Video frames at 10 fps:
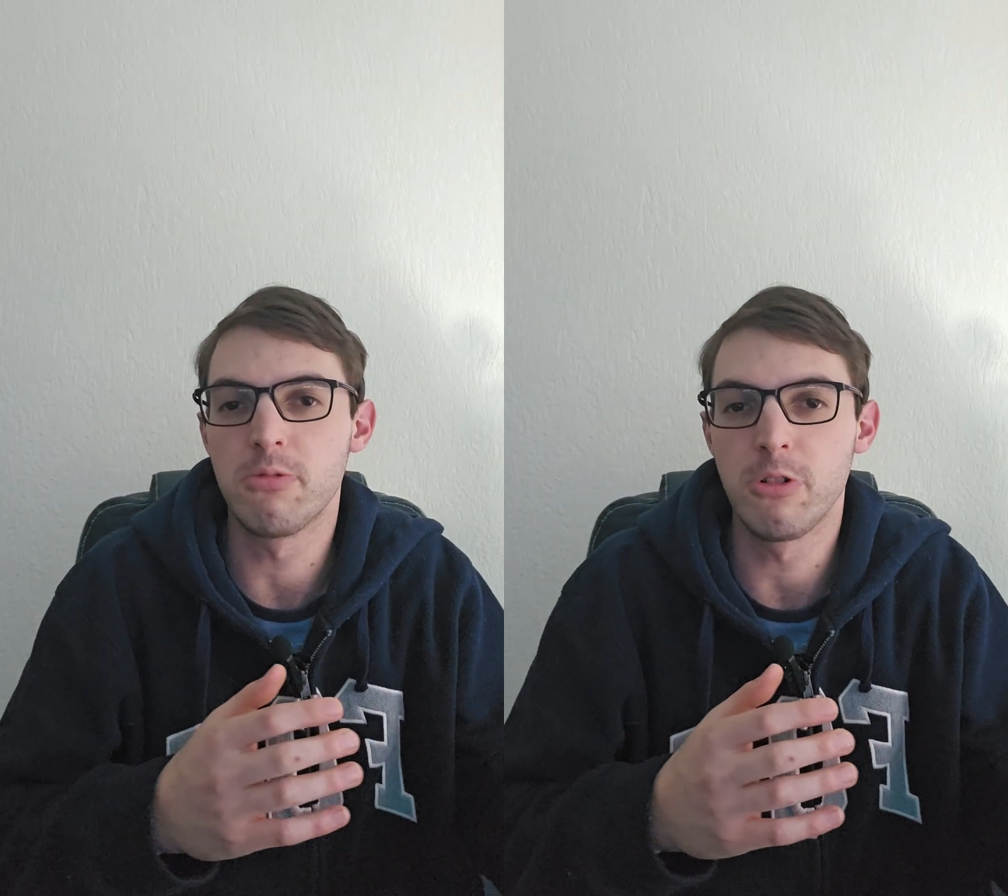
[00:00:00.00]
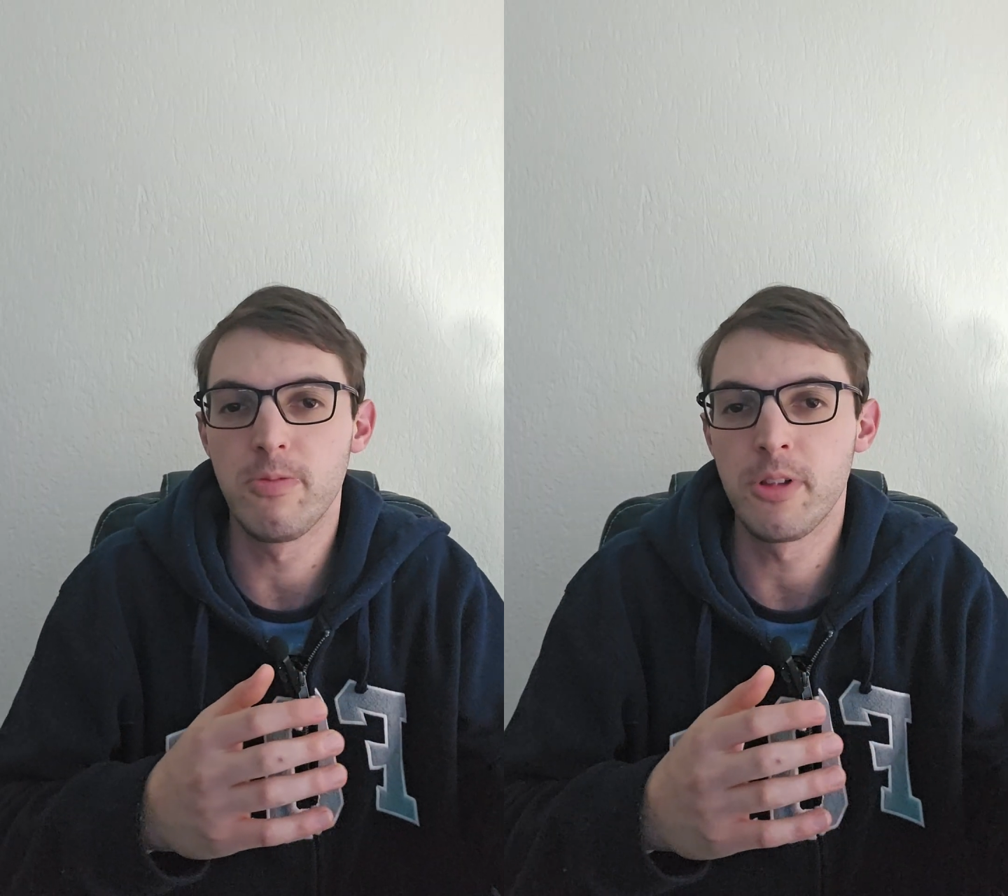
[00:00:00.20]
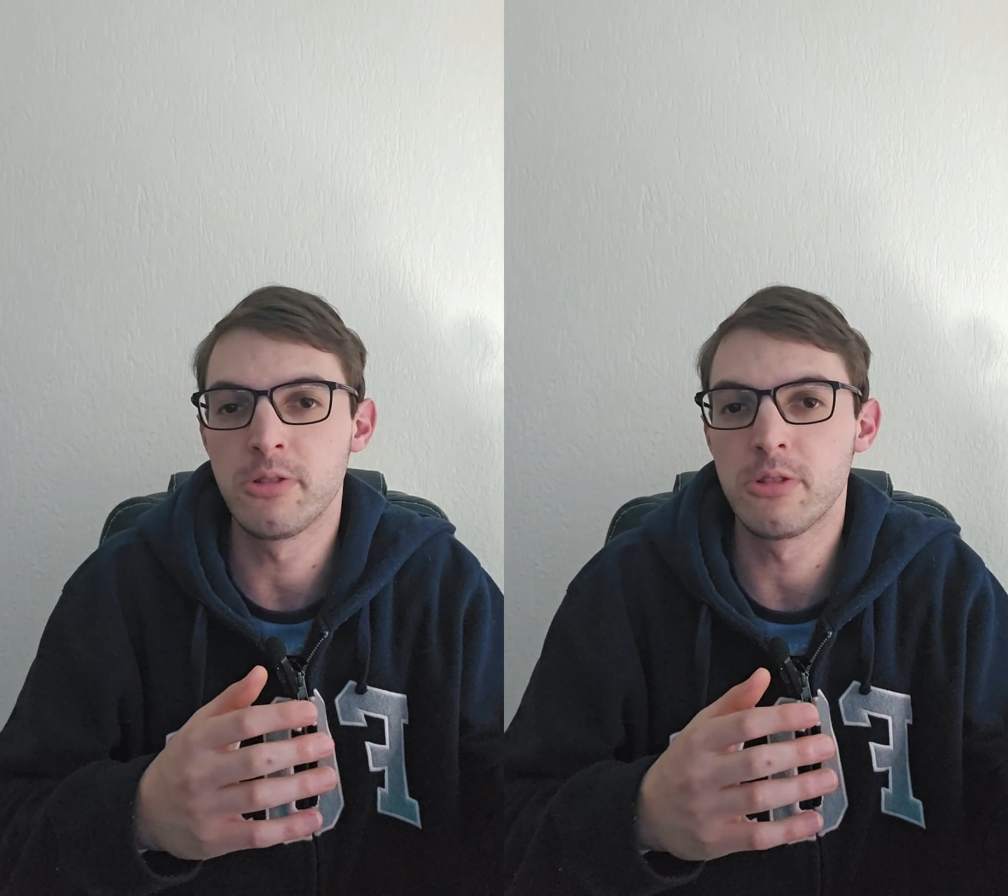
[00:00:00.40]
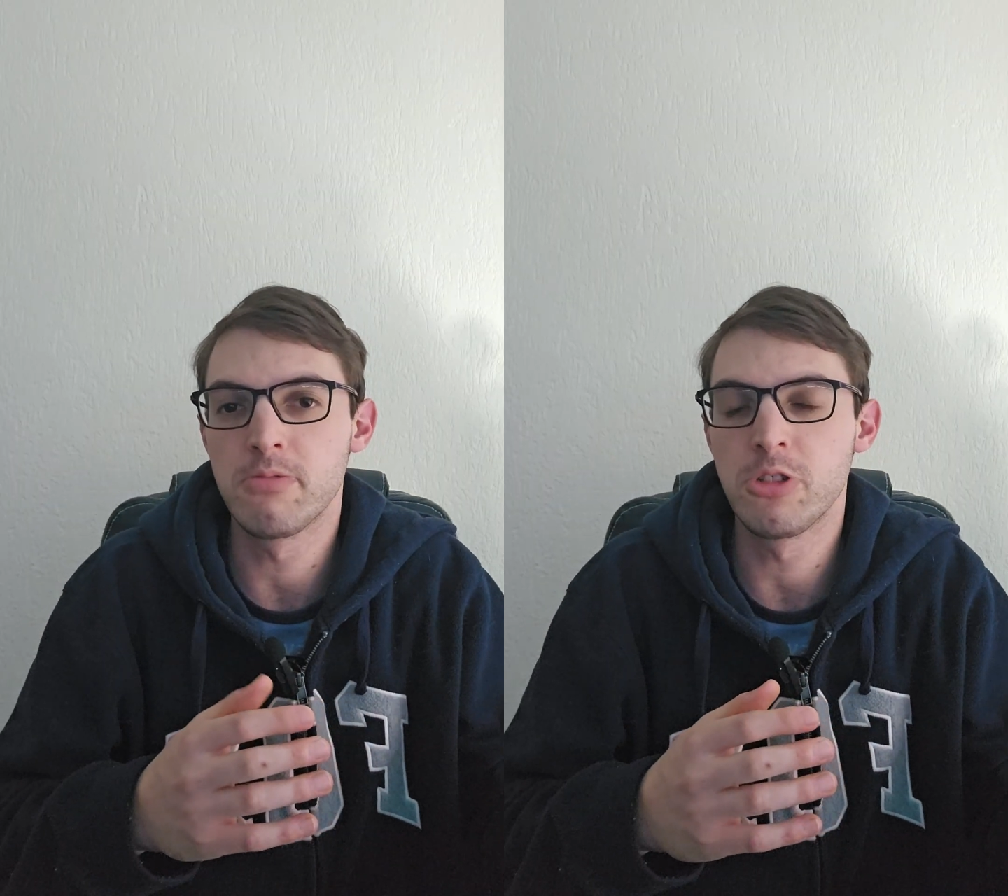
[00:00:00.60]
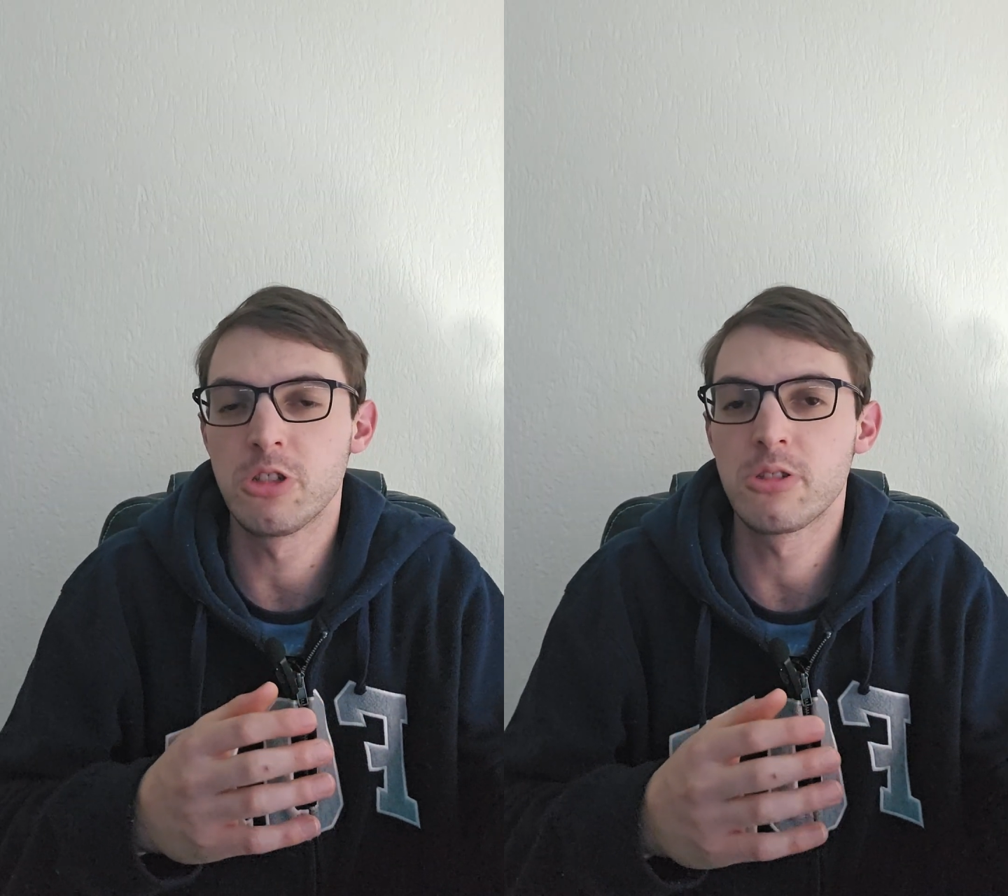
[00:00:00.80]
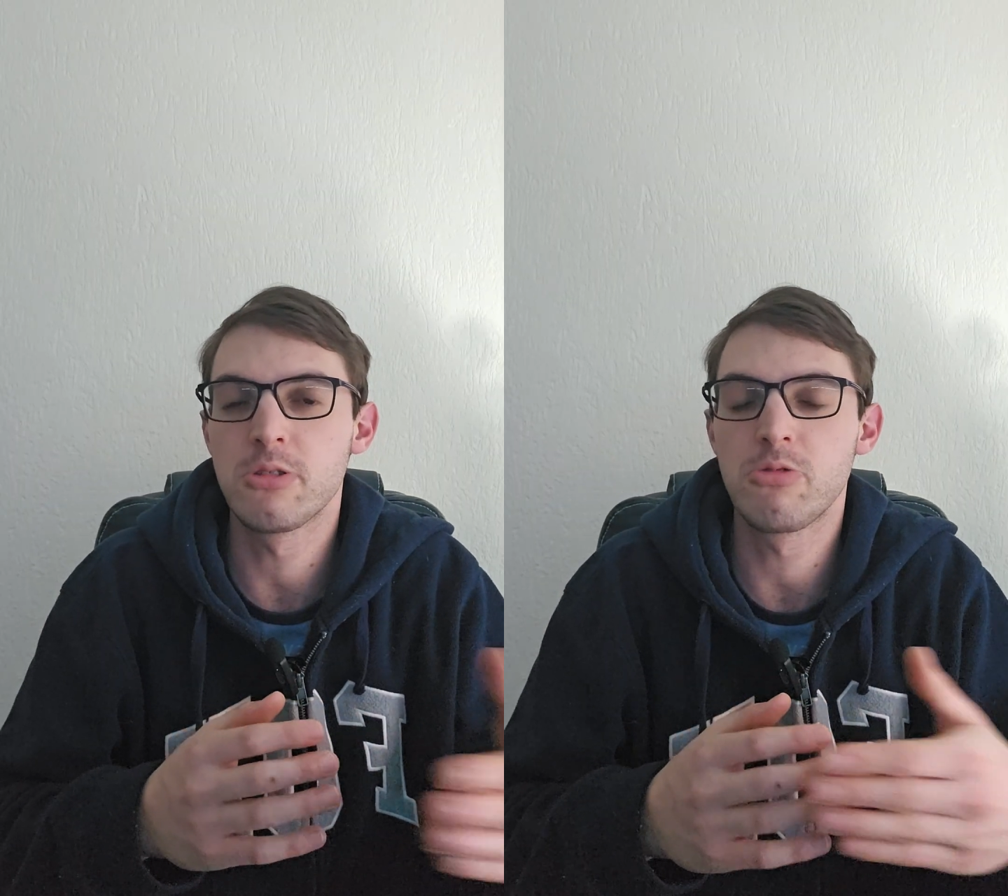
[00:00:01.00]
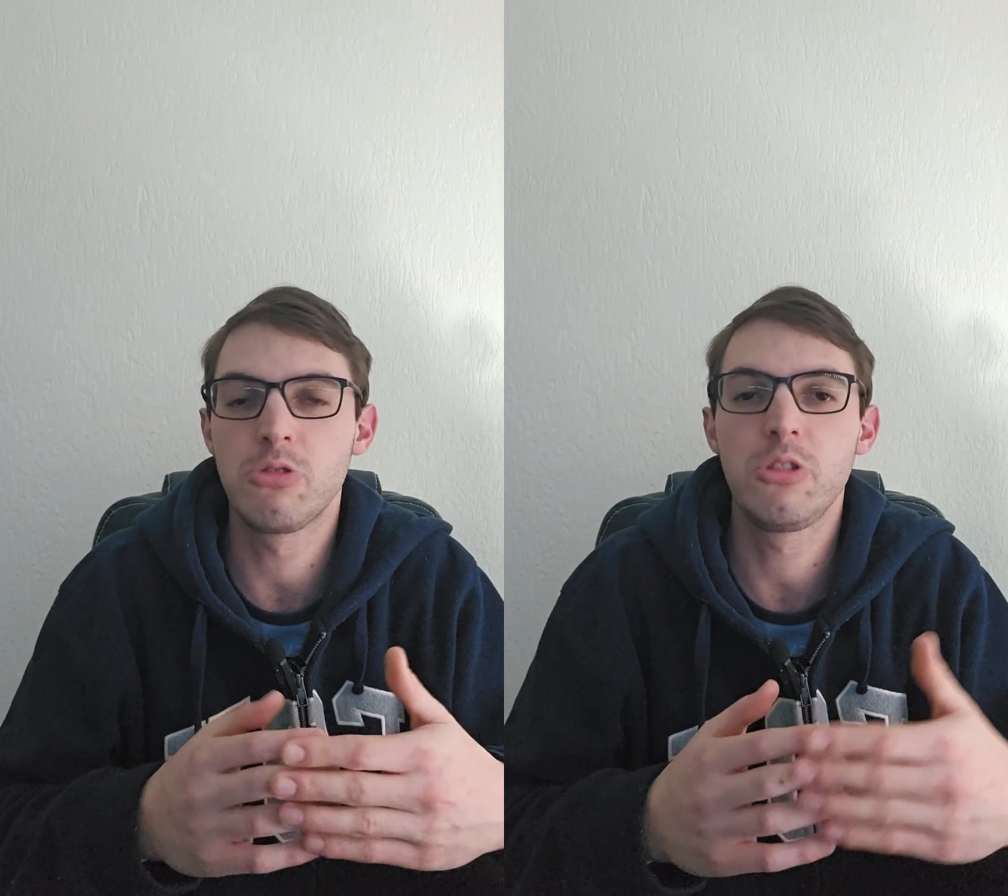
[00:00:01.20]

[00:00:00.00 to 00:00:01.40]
dwarf planet that we just